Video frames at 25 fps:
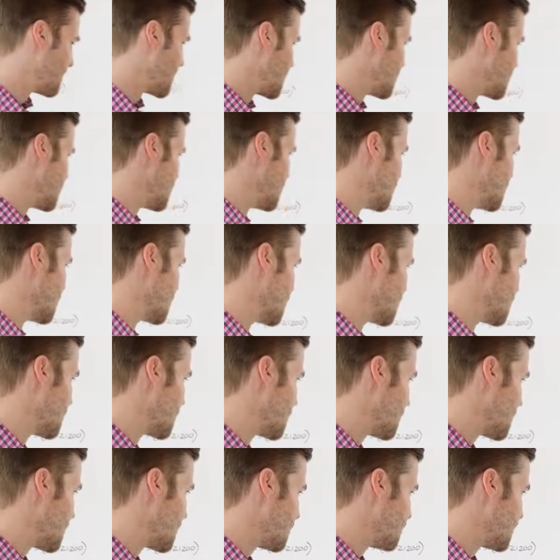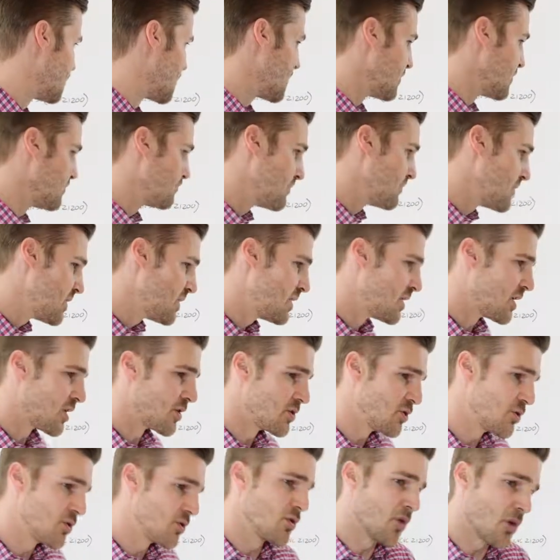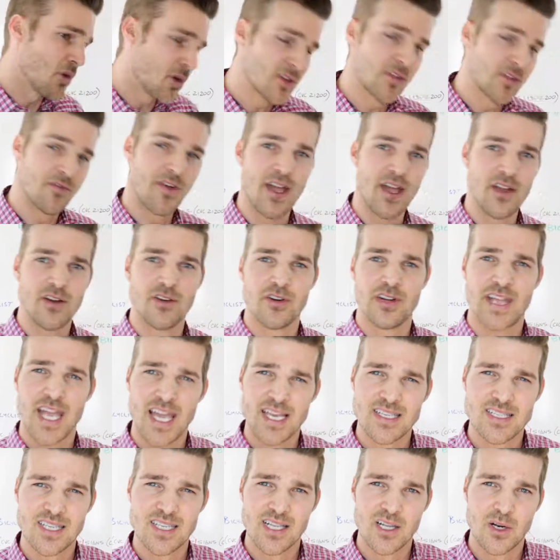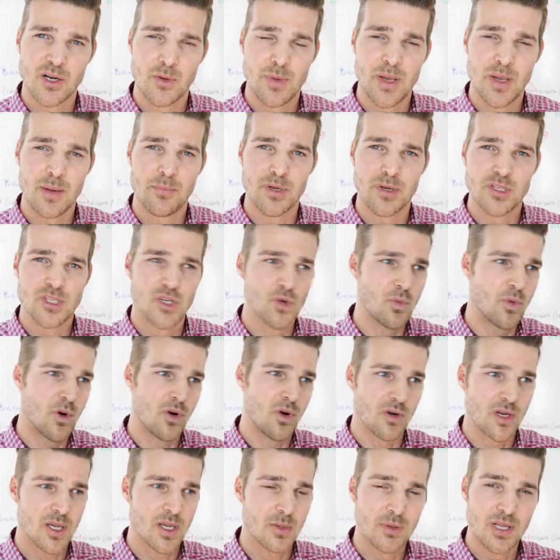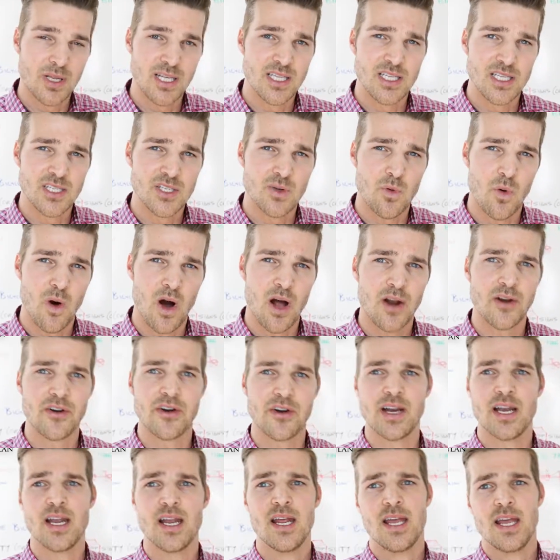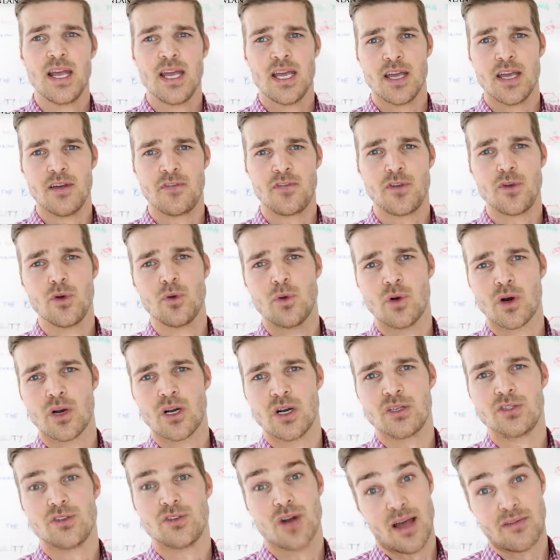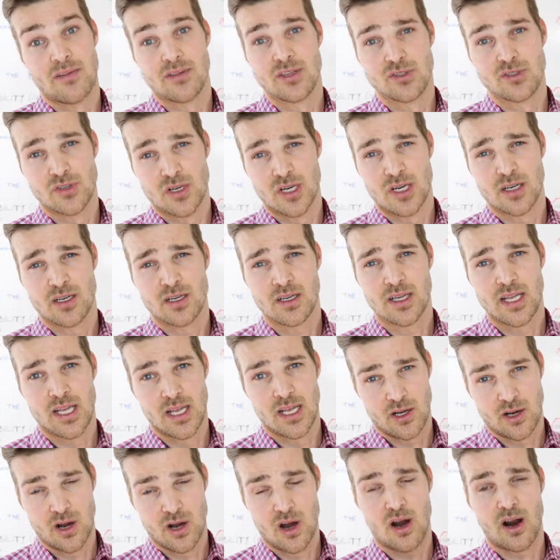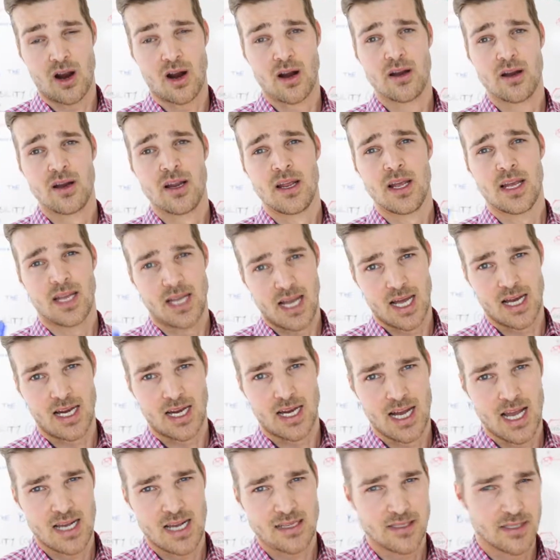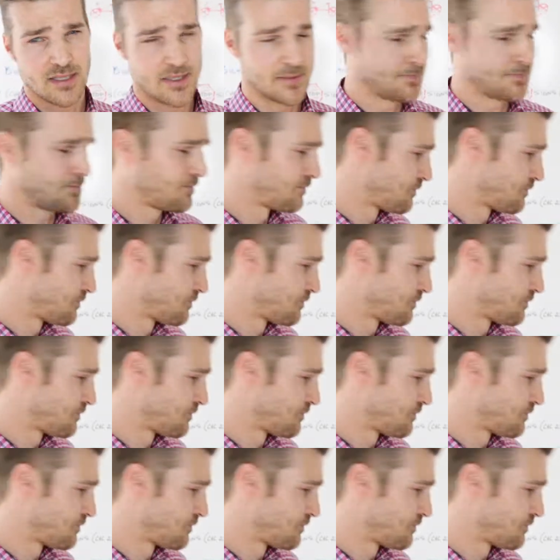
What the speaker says: You hurt the value of your case a little bit, but you won't completely squander it if you were driving drunk in a car and got in an accident.